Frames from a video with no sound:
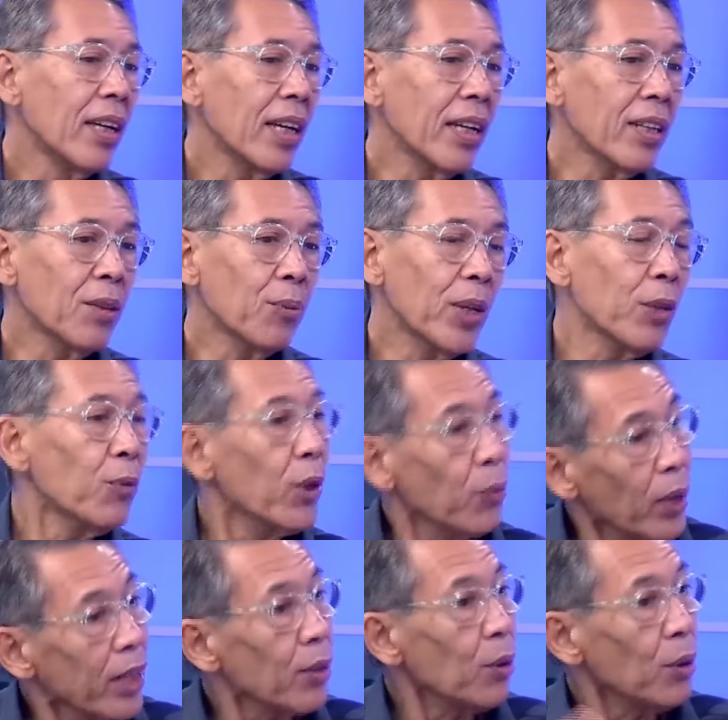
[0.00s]
And when we
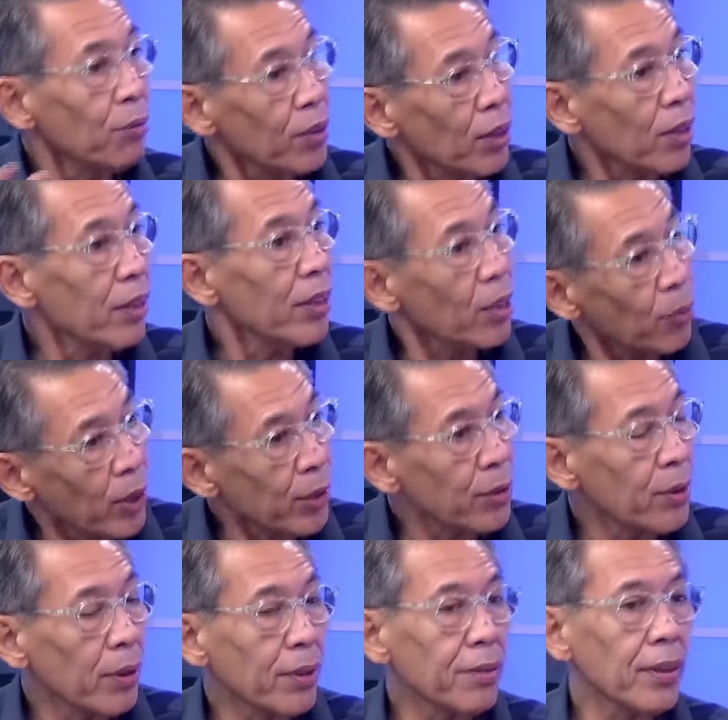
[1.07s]
went over all the
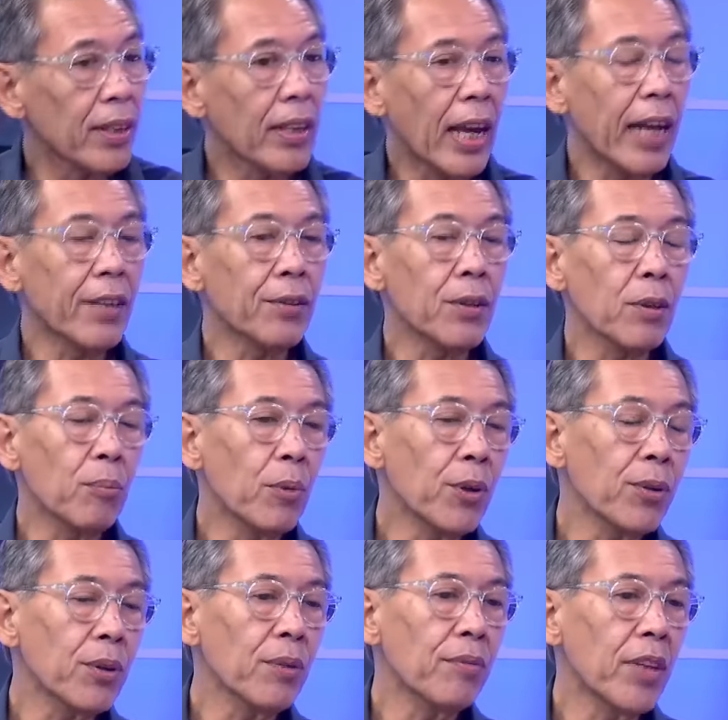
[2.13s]
questions and answered
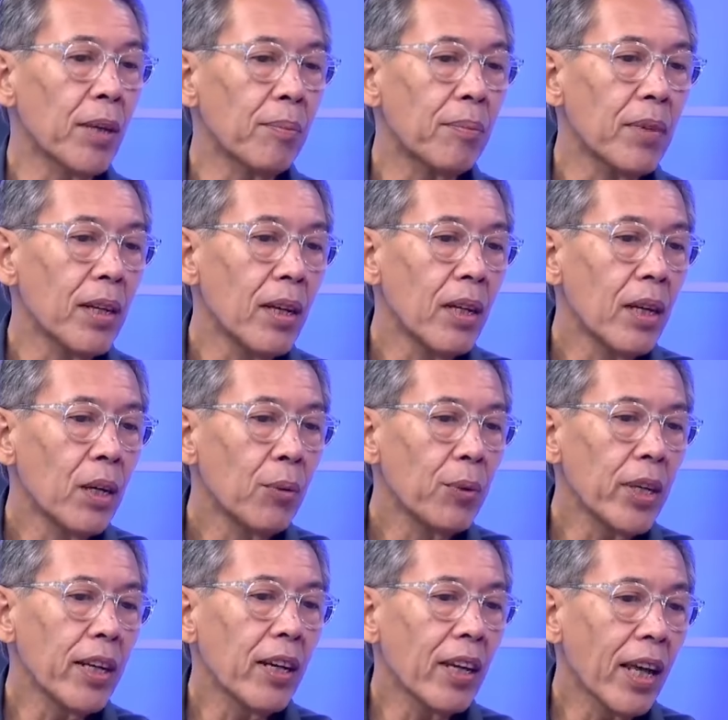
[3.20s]
most of them,
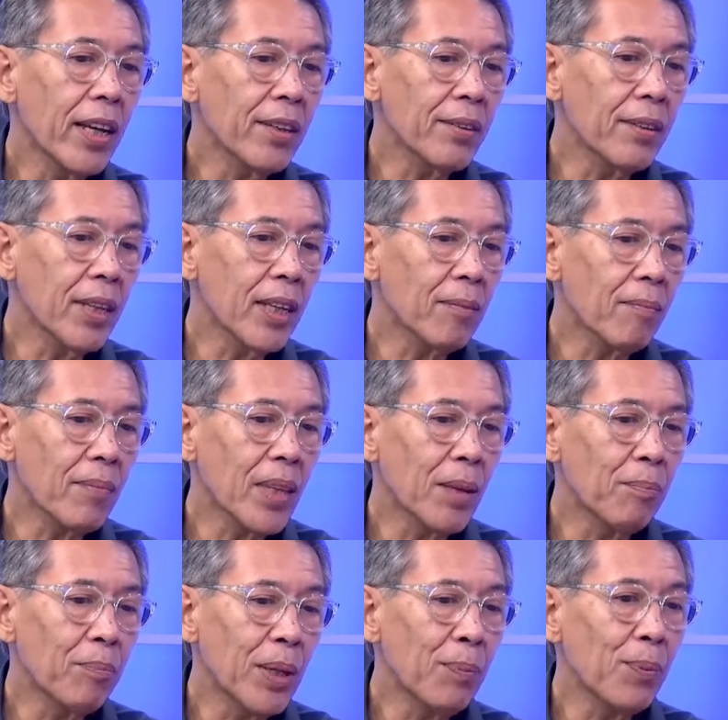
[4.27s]
we realized that
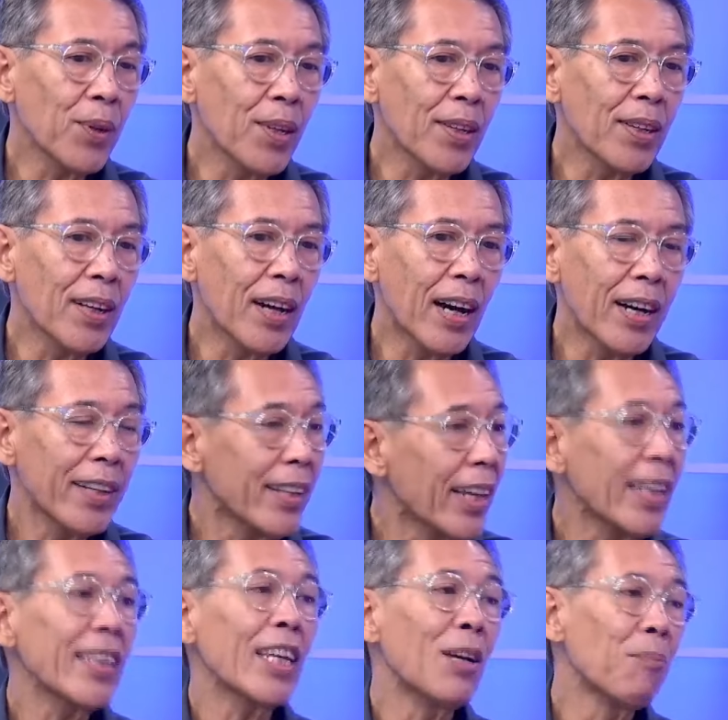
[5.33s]
people are
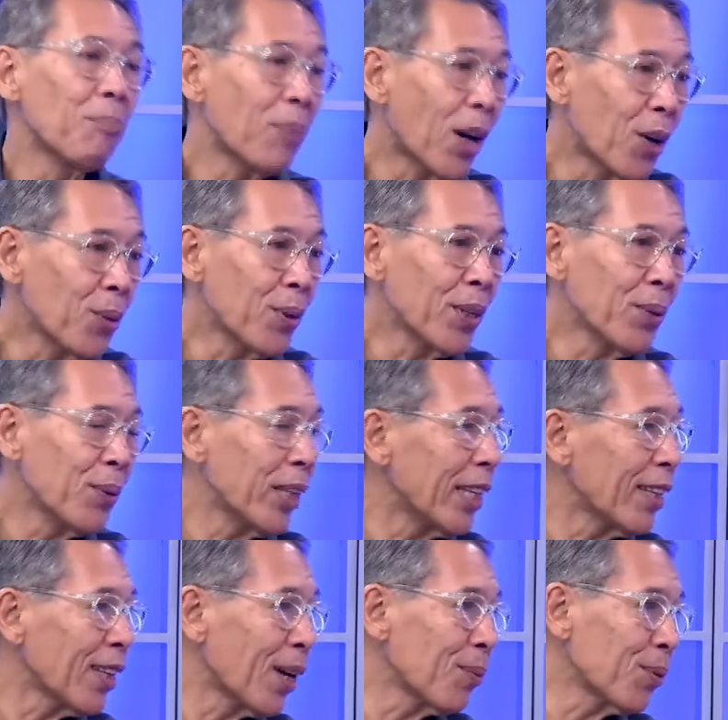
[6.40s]
not empowered when
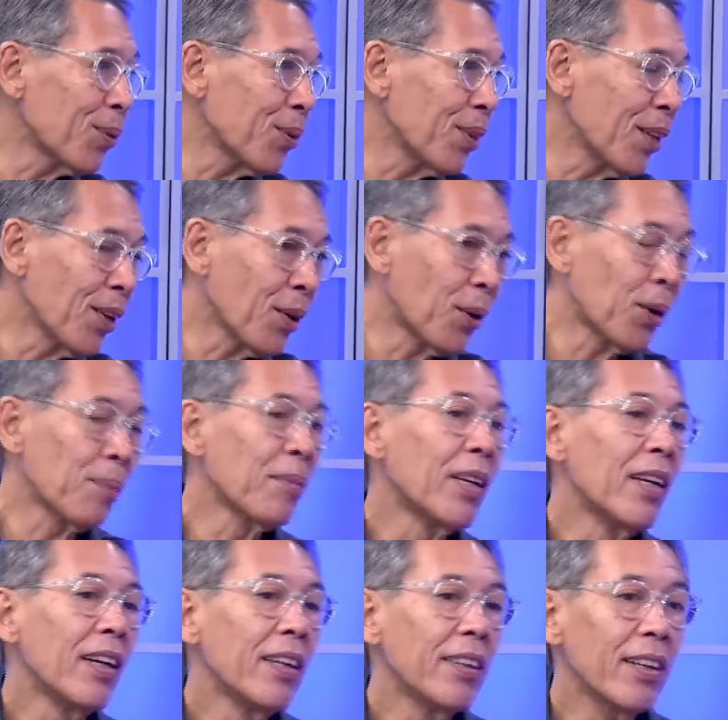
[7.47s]
it comes to the law.
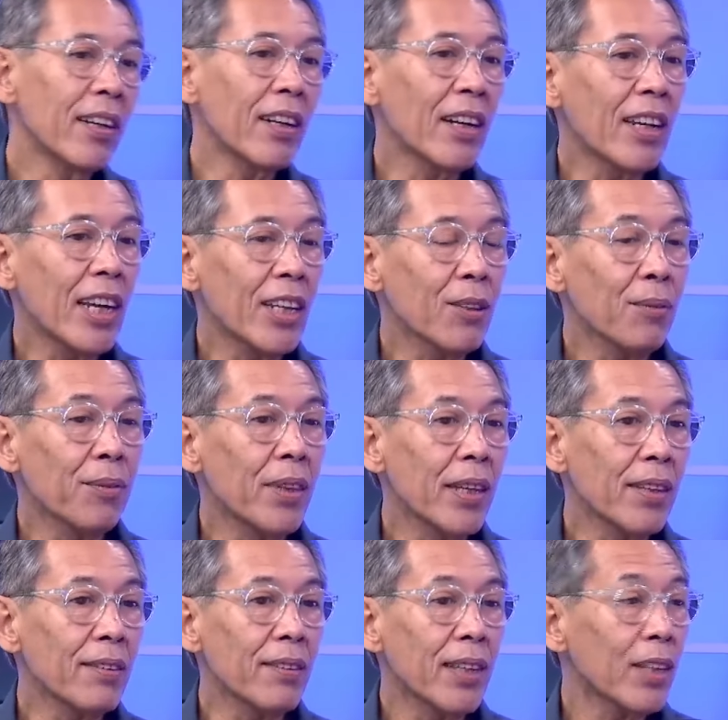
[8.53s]
There are a lot of
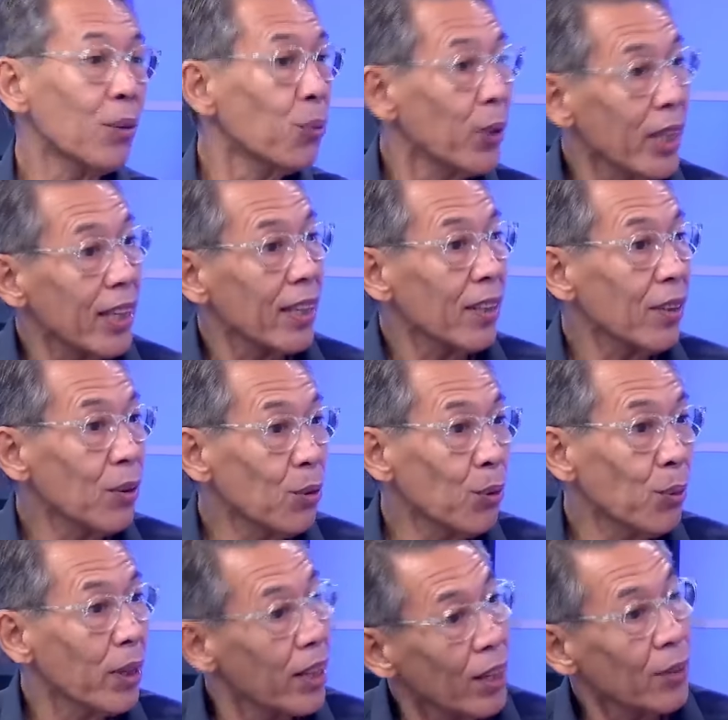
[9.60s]
things that we can do
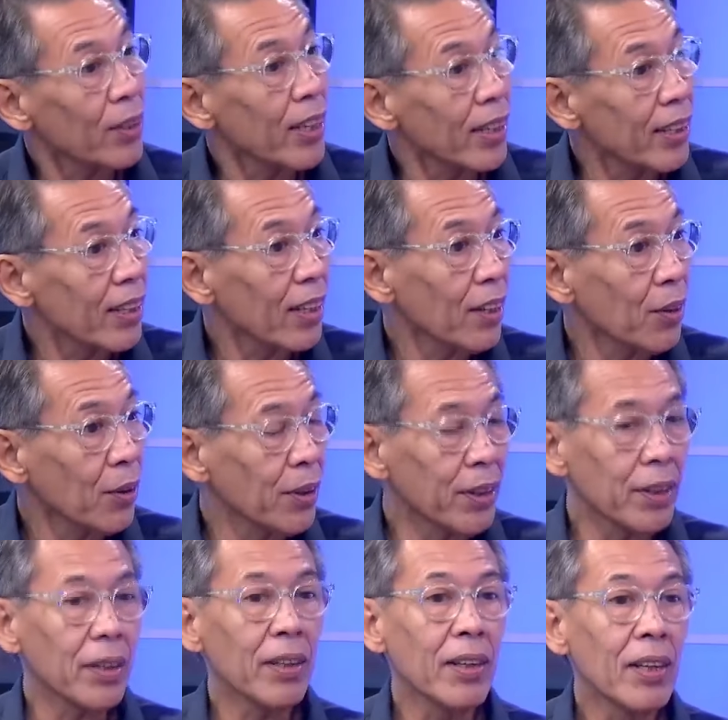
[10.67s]
without getting a
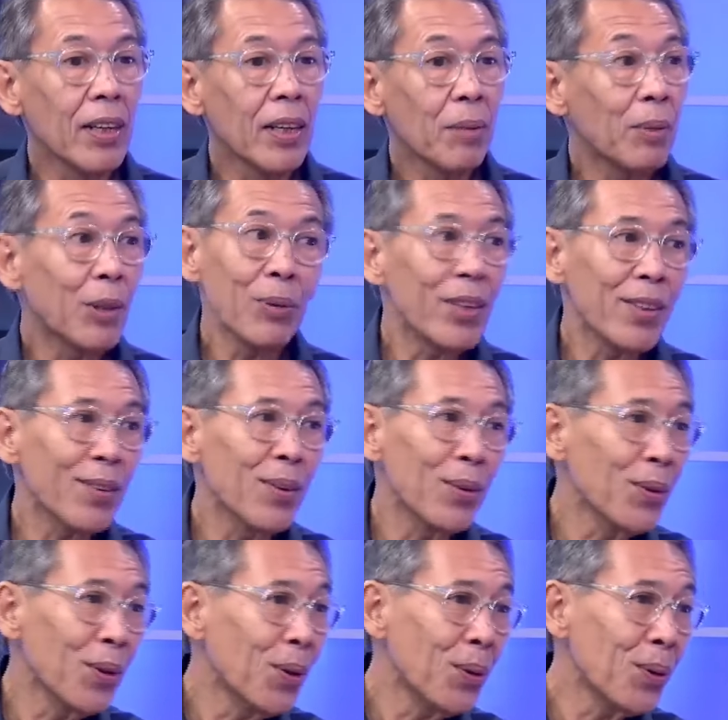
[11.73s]
lawyer, but we just
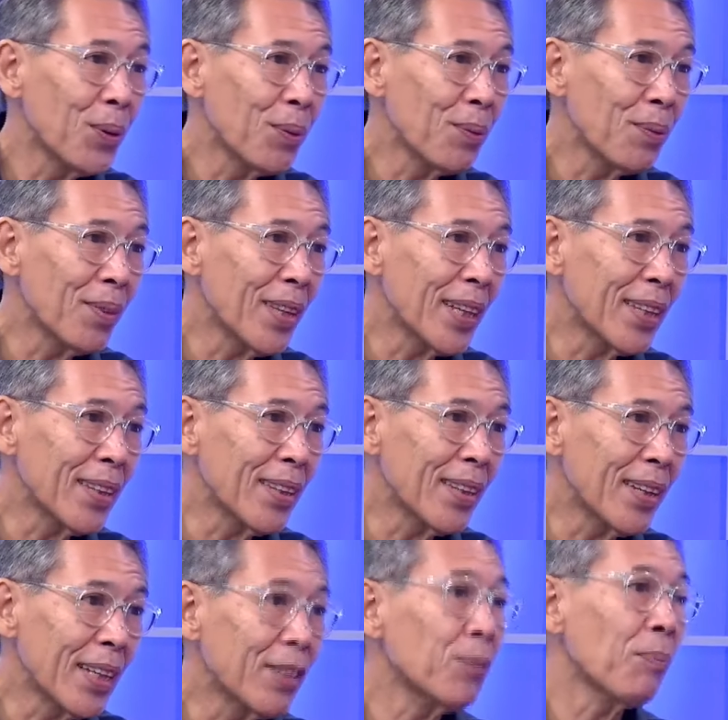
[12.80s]
don't know that
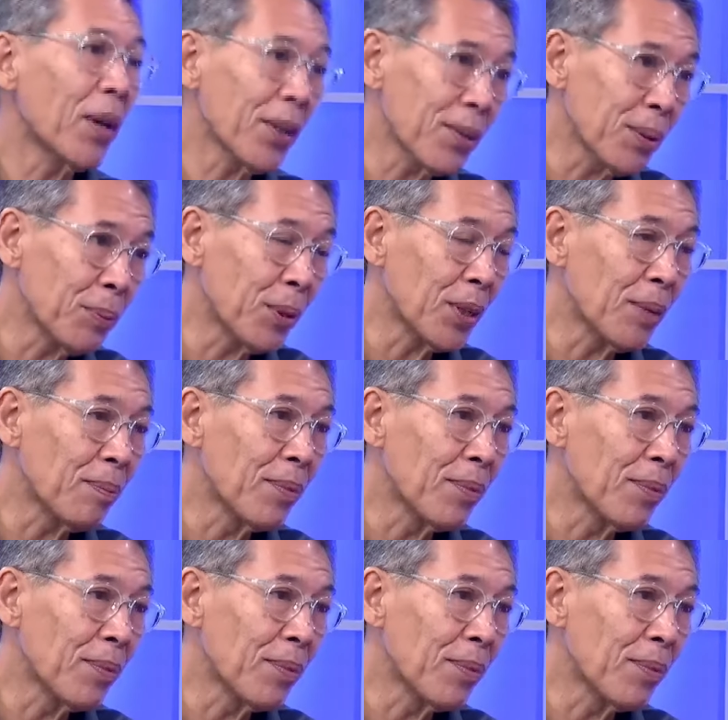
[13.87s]
it's possible.